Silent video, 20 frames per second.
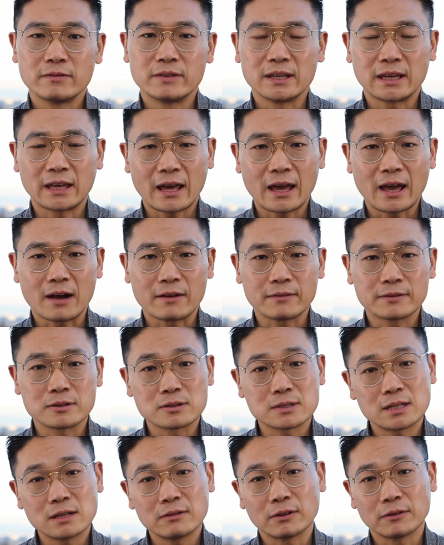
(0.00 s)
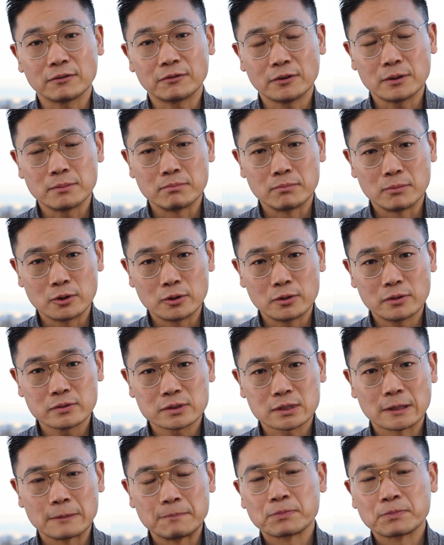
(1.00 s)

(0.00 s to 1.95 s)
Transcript: the calf to see if the foot moves,